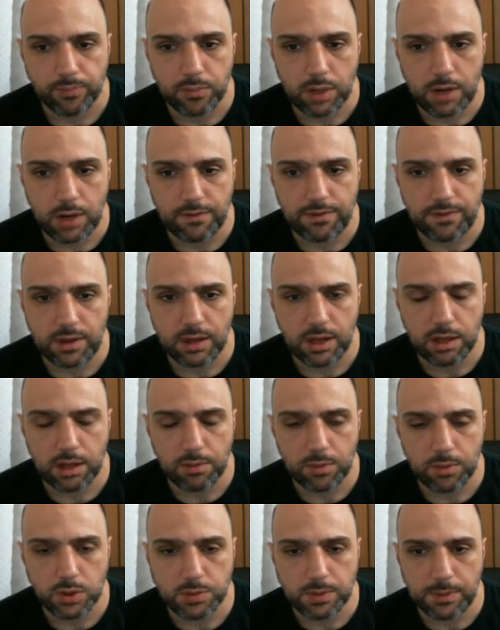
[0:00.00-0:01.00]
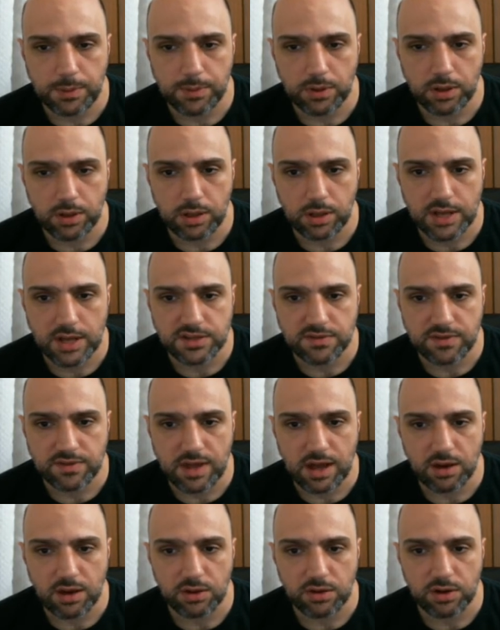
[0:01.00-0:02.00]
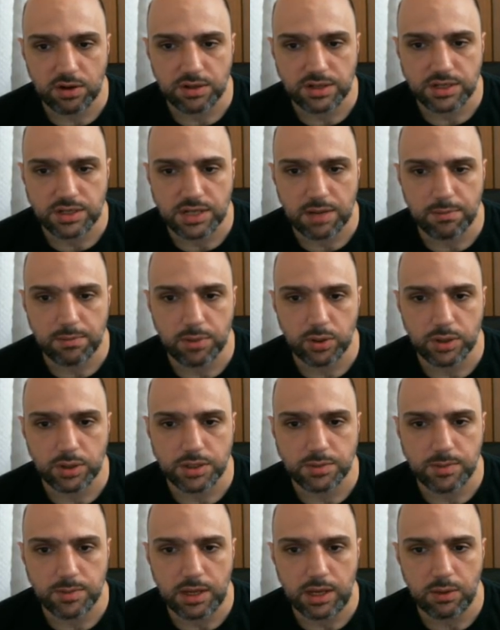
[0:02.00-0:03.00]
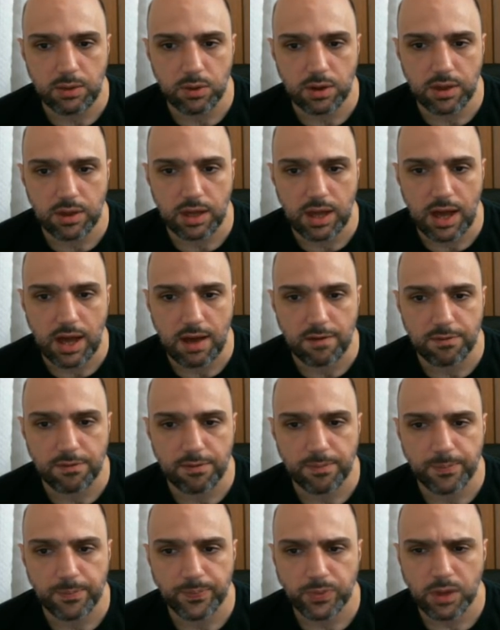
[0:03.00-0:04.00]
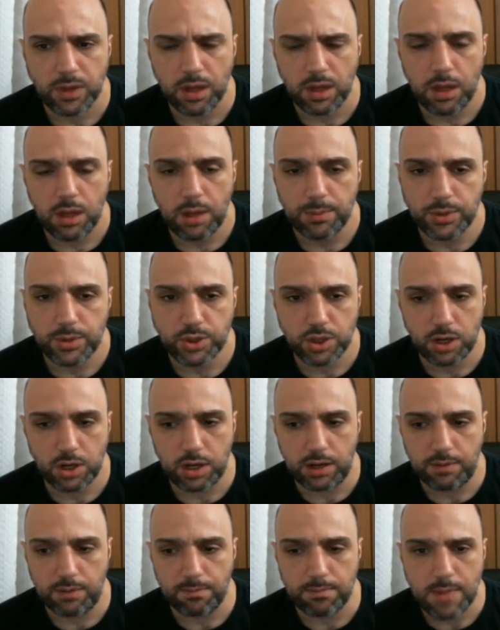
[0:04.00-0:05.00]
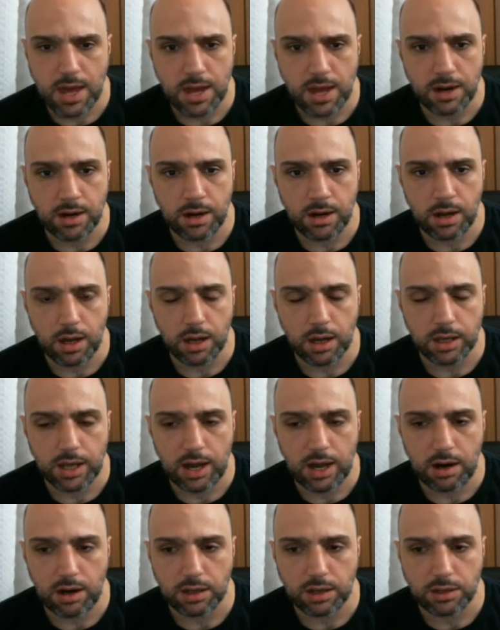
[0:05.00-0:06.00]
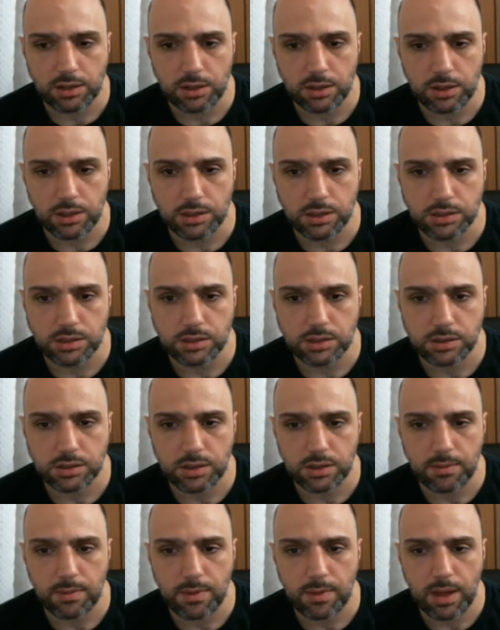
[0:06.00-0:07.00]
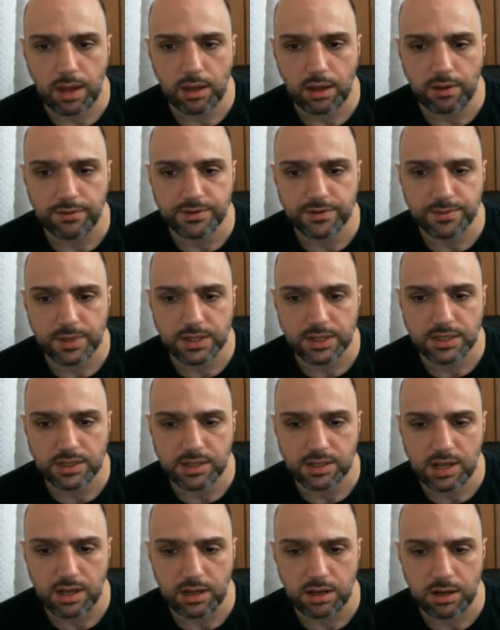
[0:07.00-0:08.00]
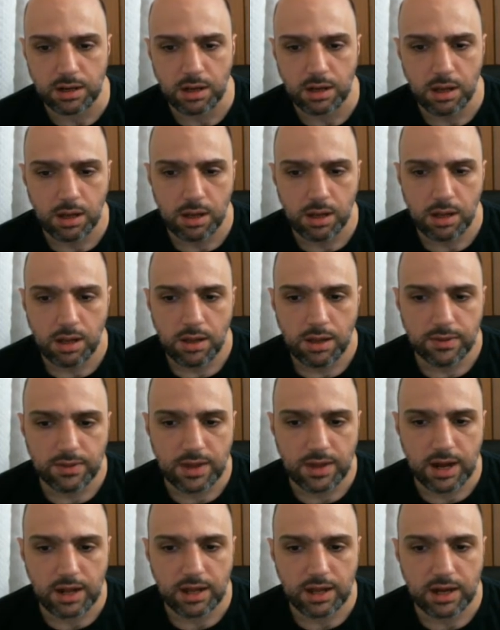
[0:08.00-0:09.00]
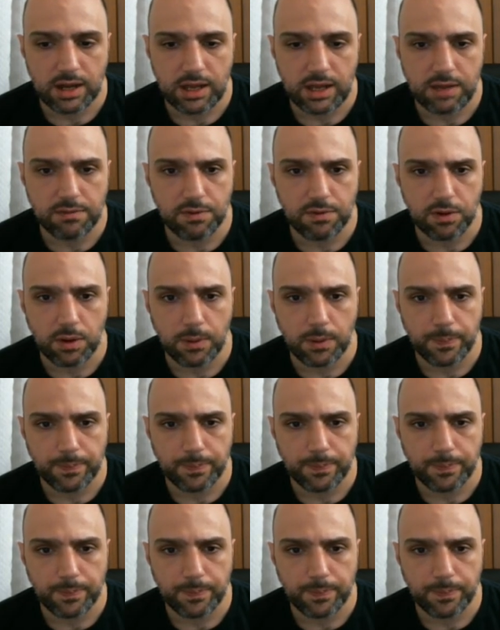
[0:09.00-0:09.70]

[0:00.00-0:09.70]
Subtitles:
I feel like most people as of now are in the same me where they have majority men characters, some elves mixed in, not a lot of evil.